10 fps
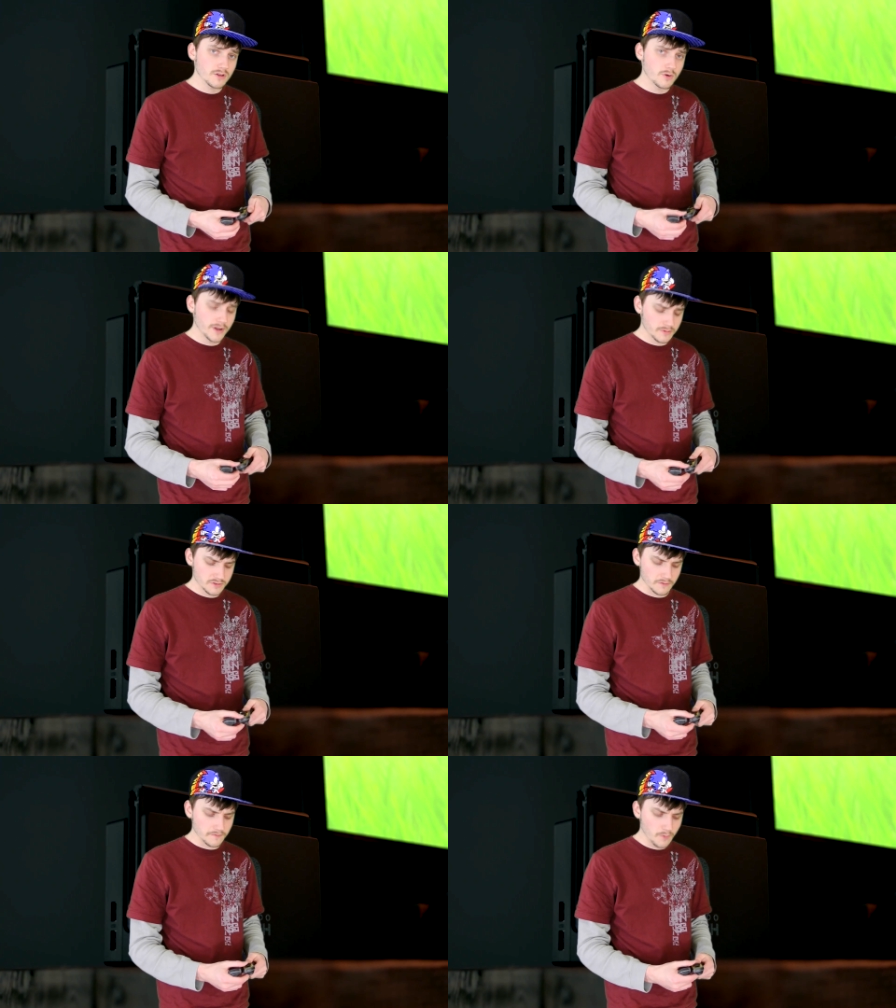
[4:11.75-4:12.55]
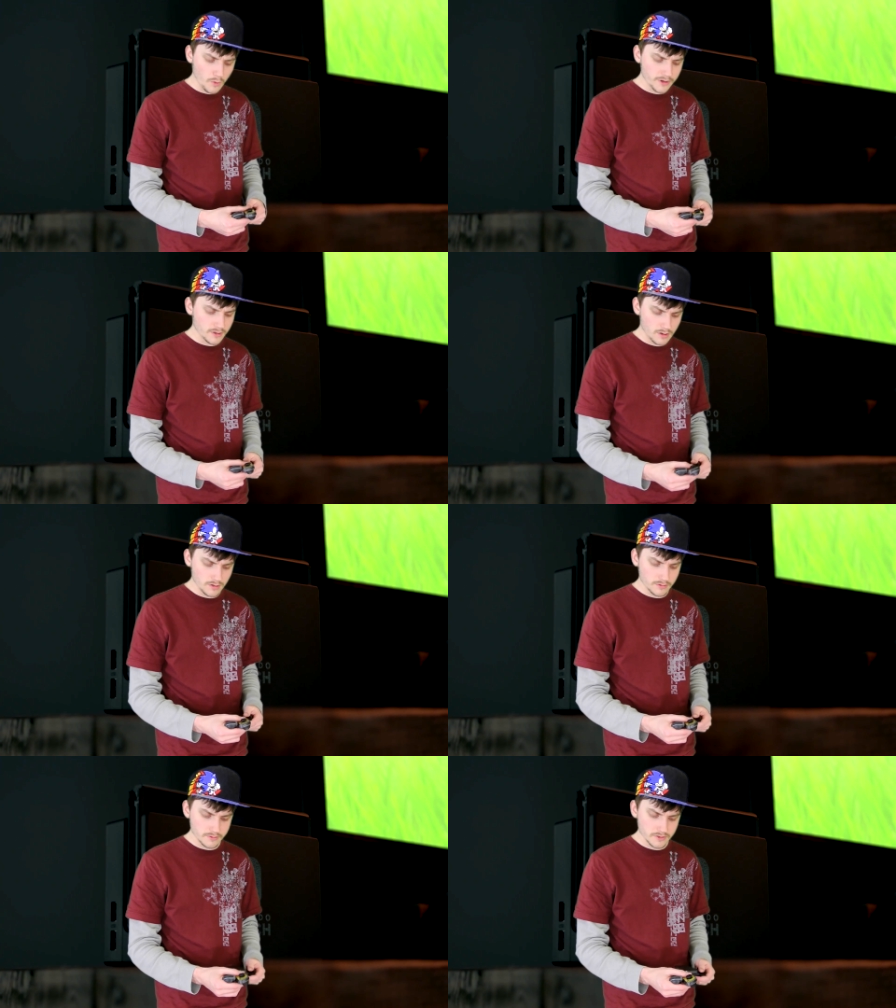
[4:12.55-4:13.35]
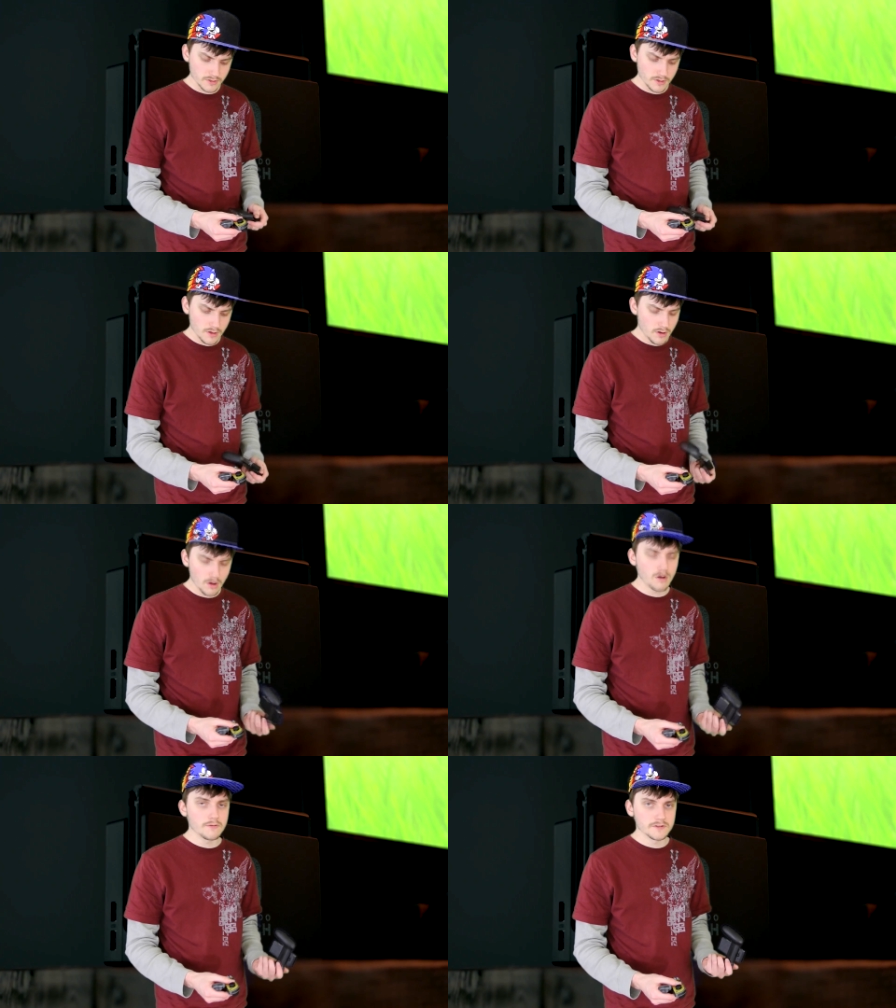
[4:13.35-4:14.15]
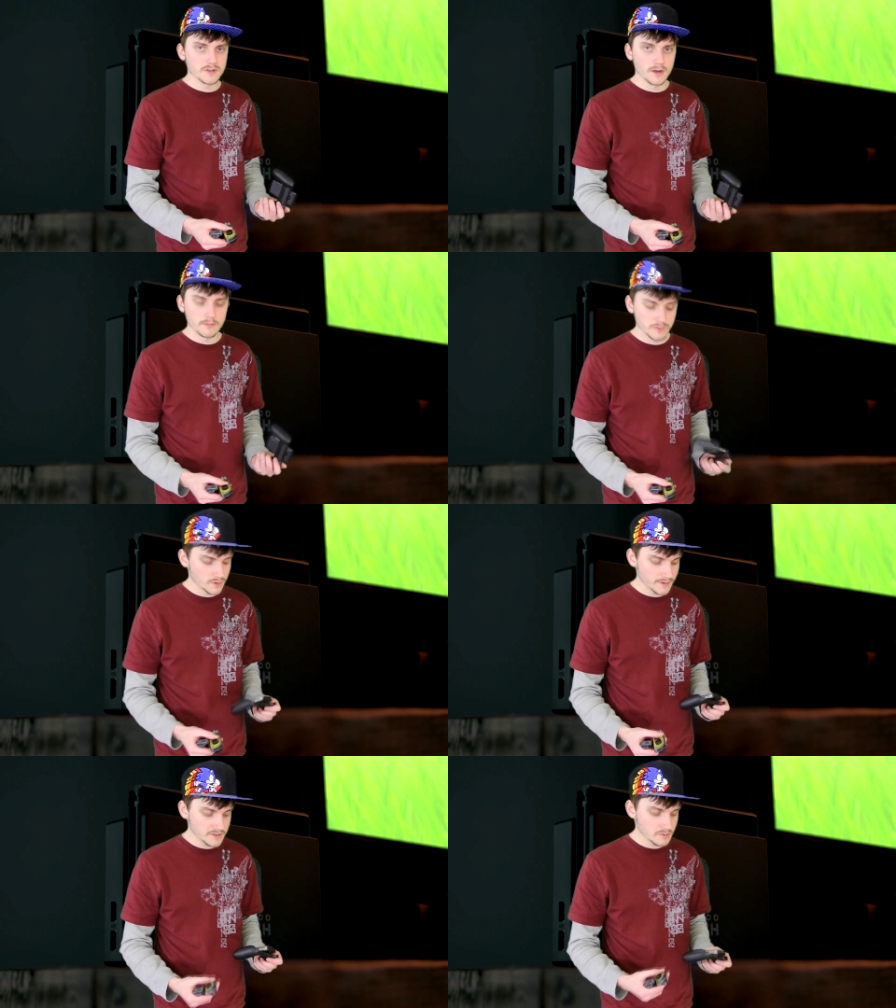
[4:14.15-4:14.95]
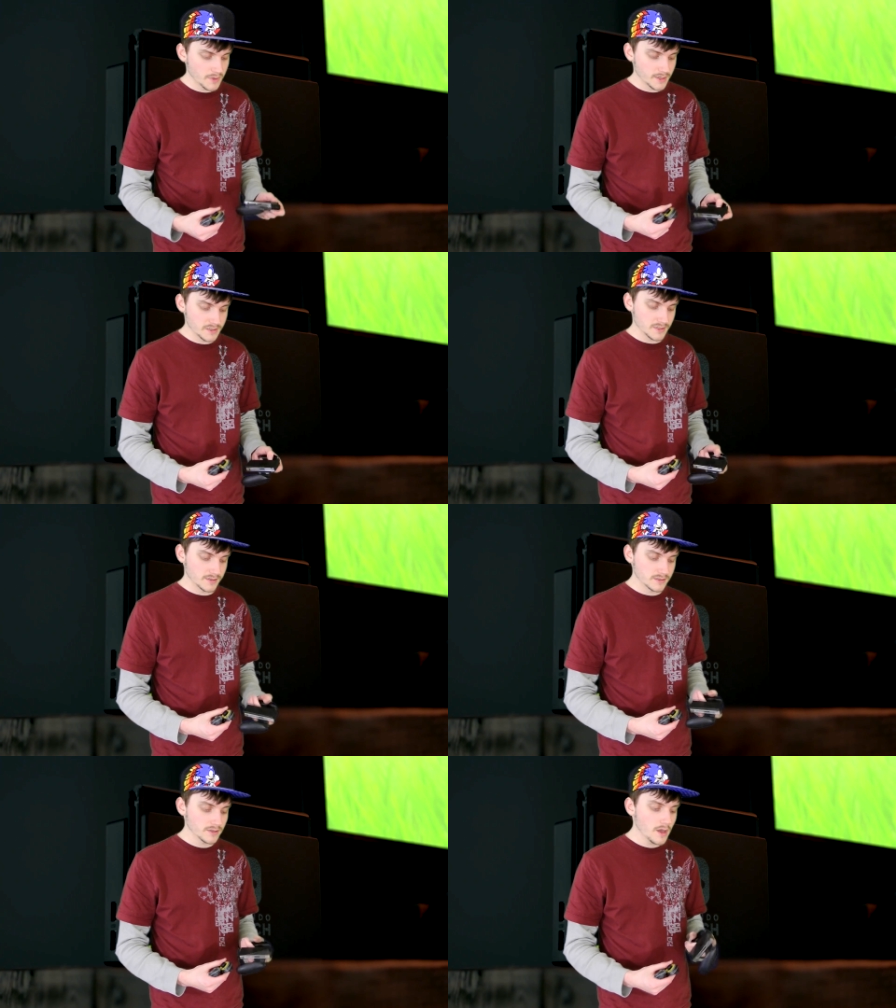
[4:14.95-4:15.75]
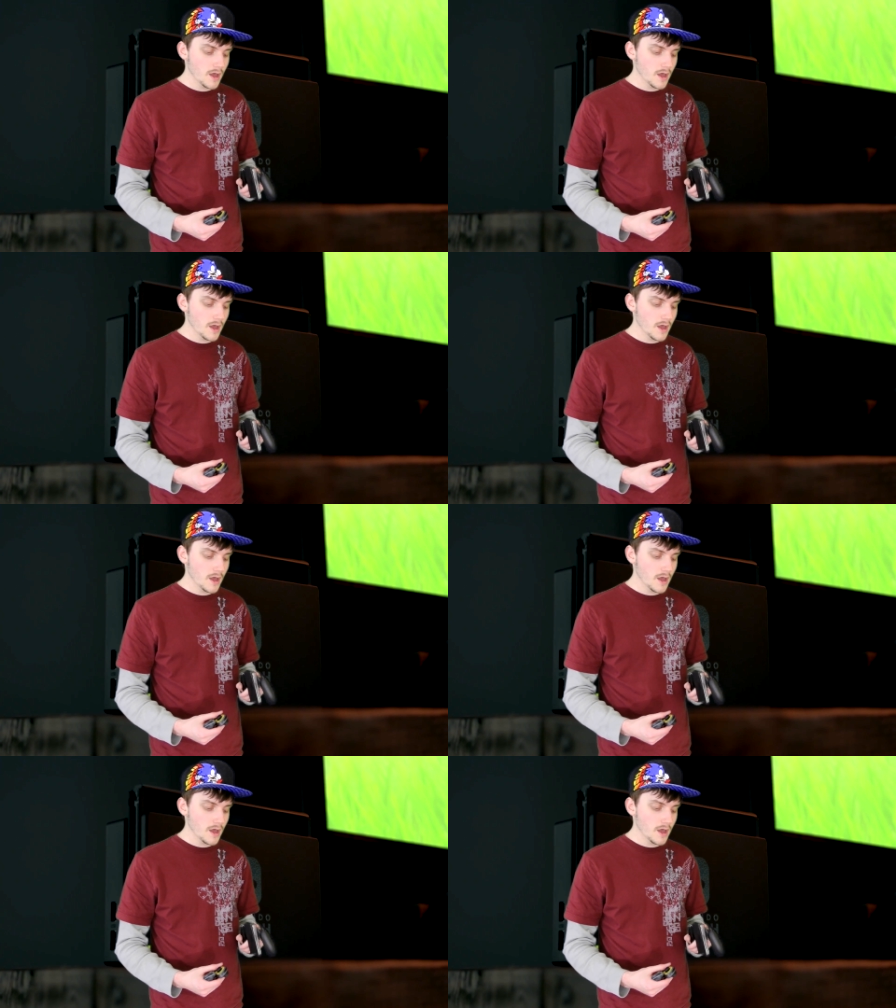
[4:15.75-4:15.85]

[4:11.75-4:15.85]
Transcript: go down to $40 all the time, so that doesn't make any sense.